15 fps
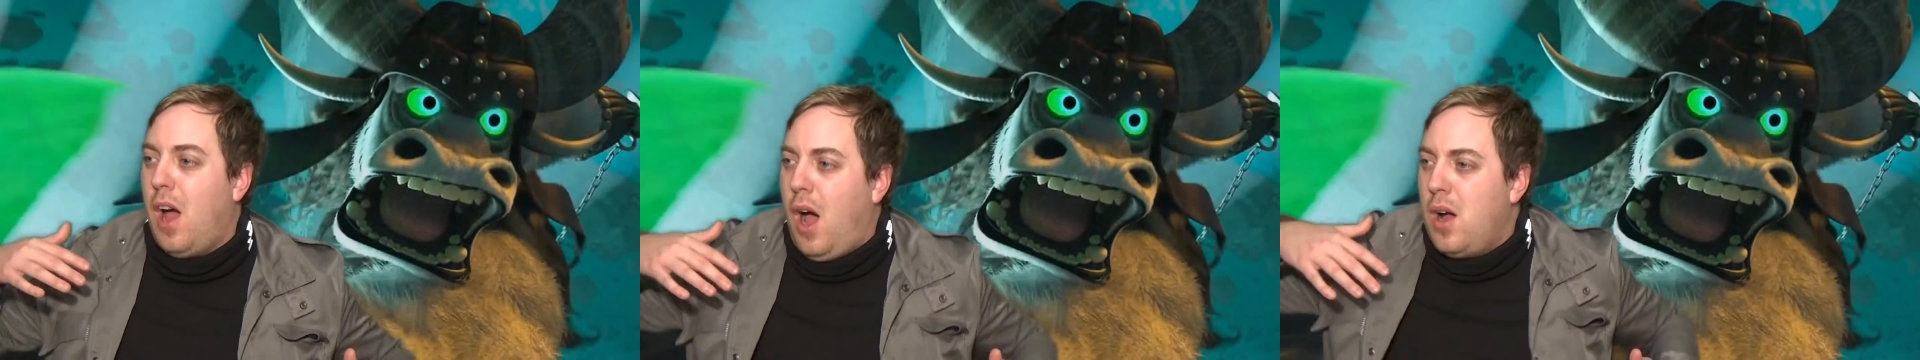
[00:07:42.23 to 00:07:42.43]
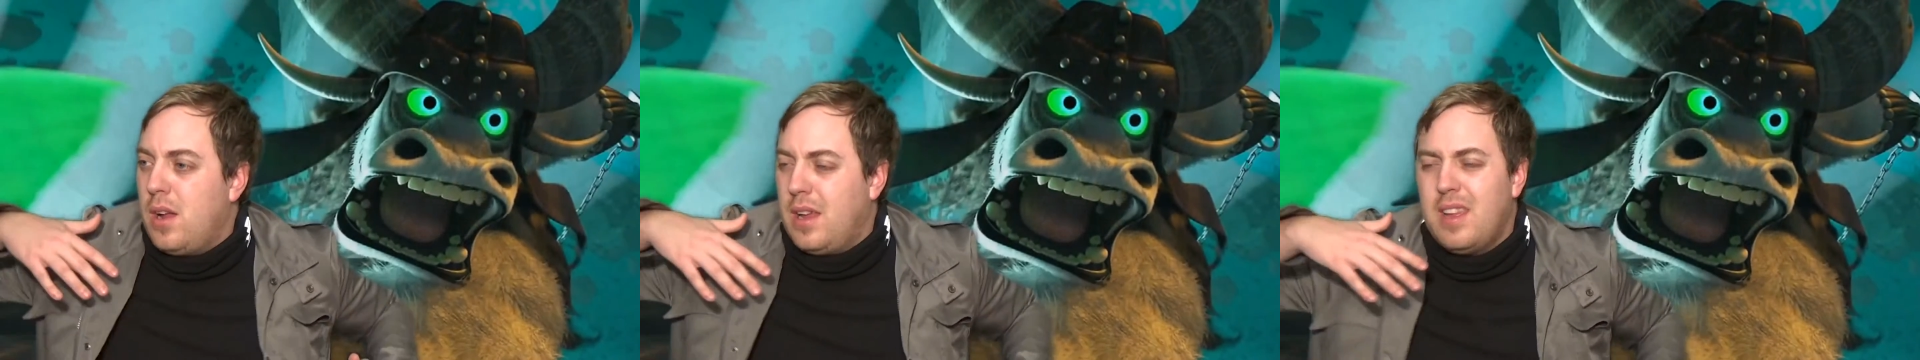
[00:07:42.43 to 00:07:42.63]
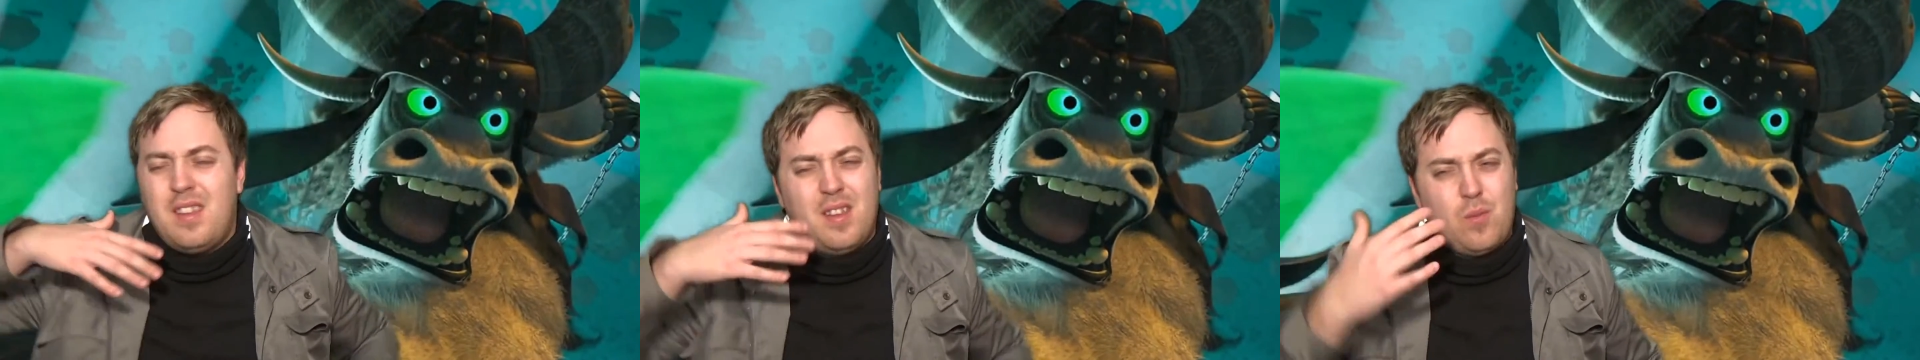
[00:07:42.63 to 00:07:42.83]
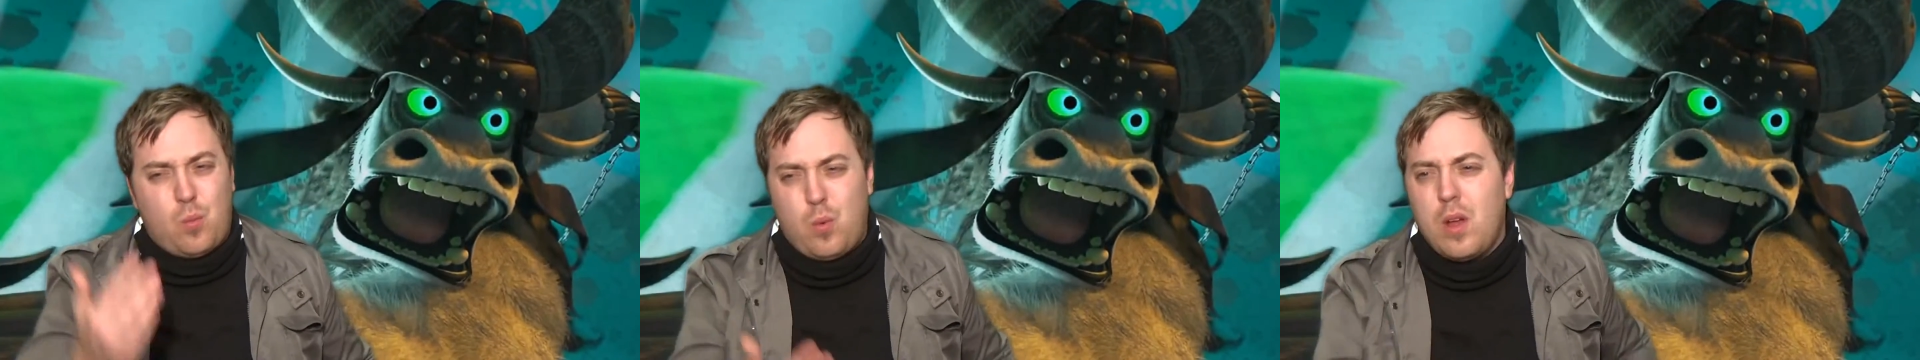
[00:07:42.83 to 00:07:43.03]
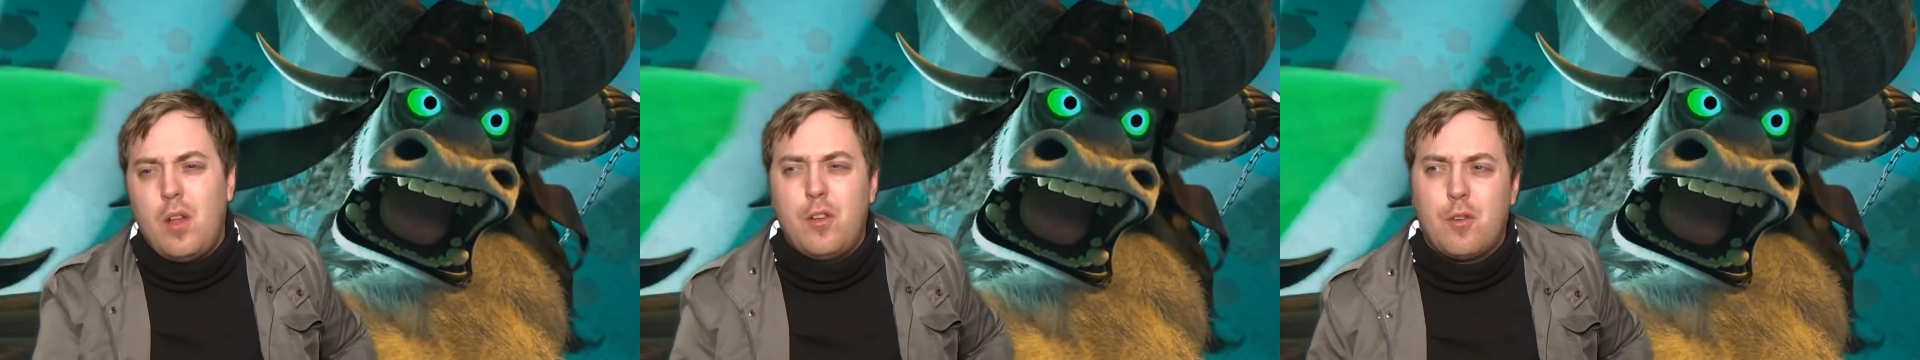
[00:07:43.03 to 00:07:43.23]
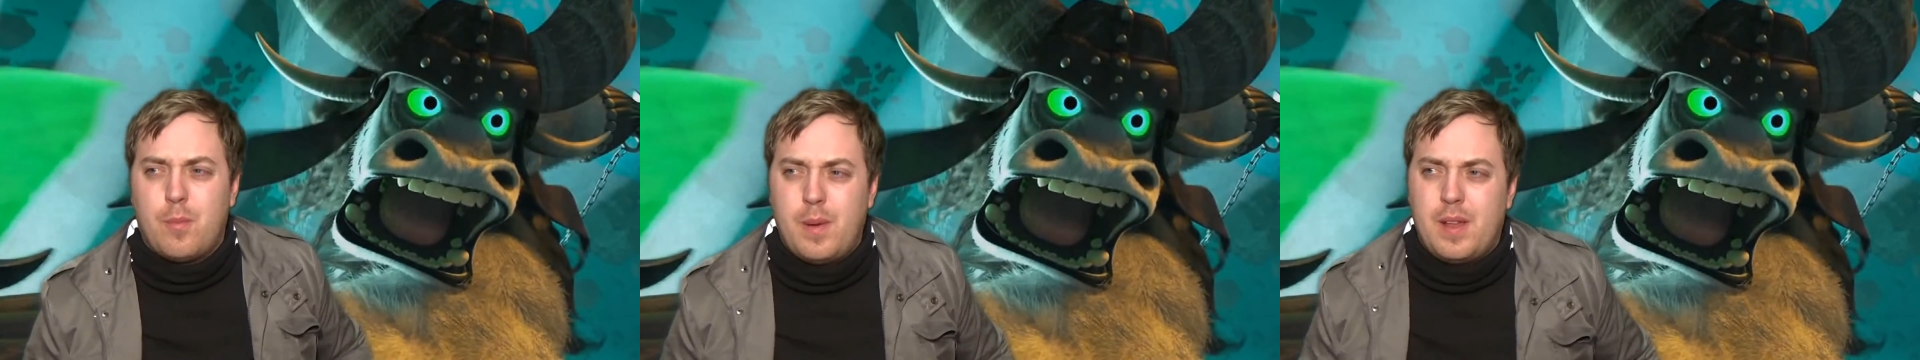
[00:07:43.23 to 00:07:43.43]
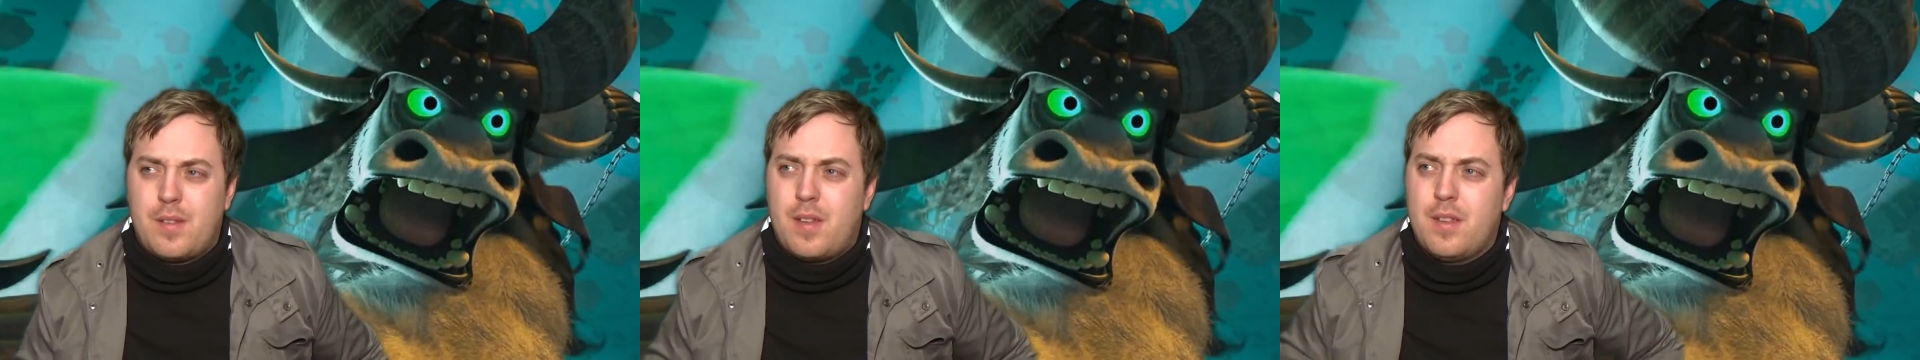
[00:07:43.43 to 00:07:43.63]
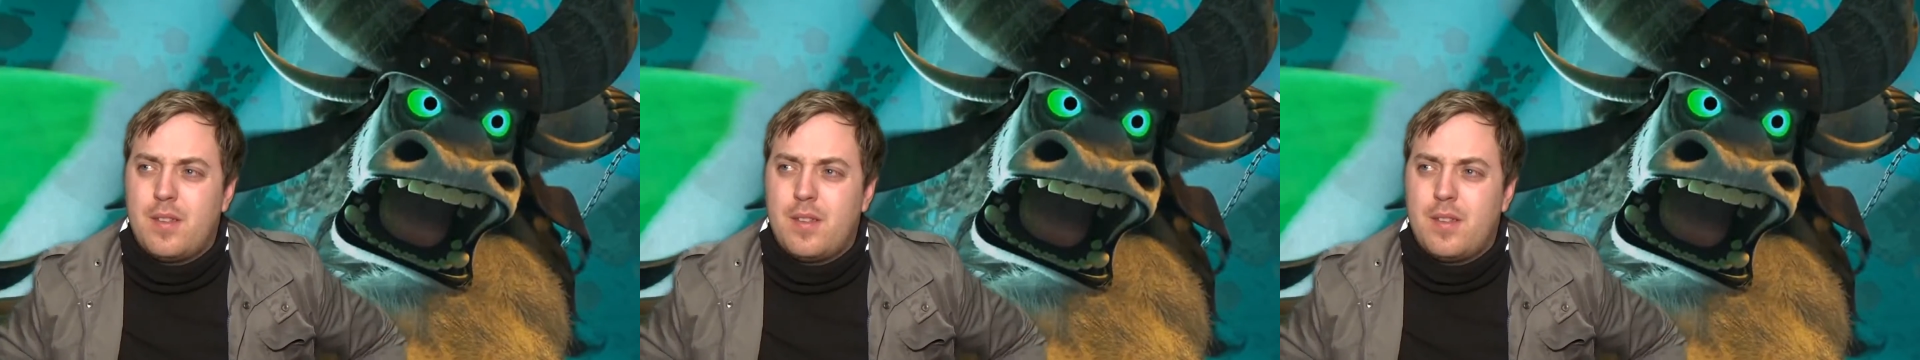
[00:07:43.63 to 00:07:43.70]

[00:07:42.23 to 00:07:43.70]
uh, is it wildebeest?